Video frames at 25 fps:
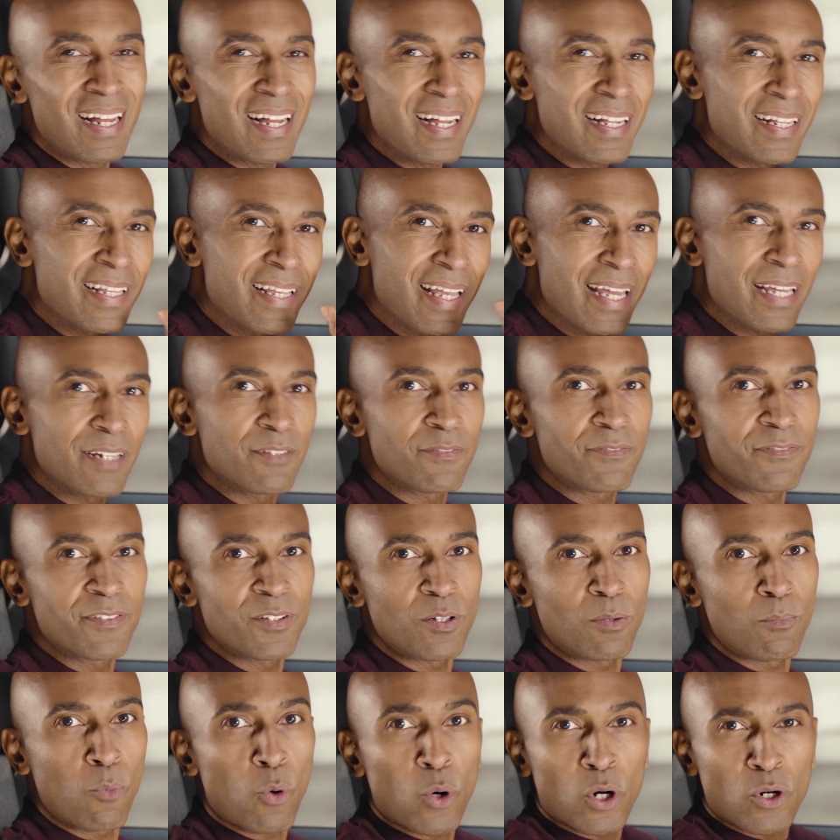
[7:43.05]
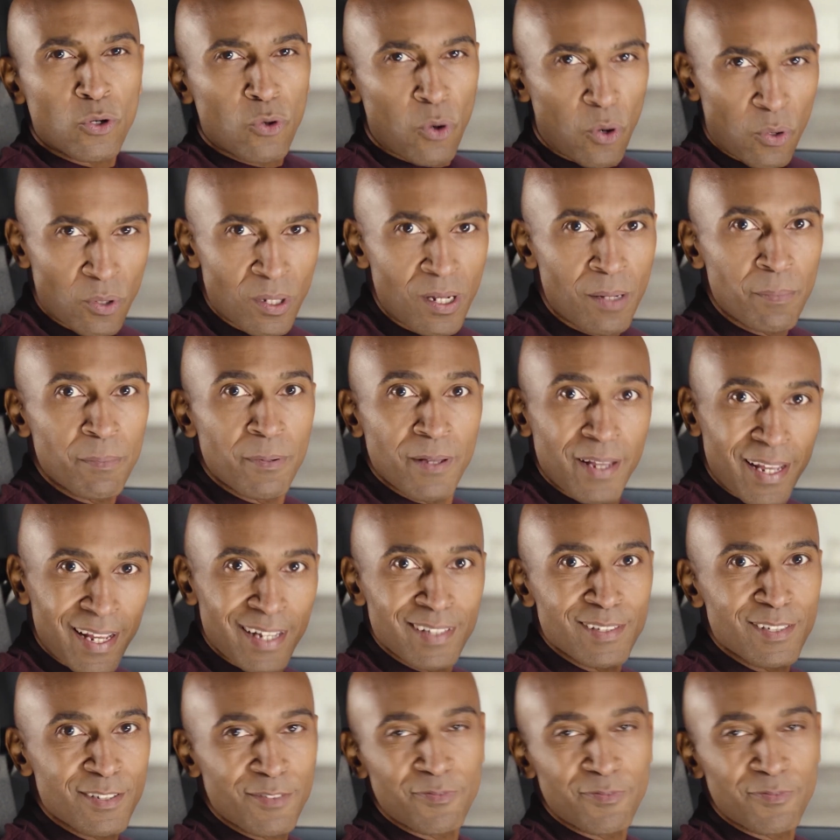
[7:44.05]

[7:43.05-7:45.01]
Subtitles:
again feel more grown-up and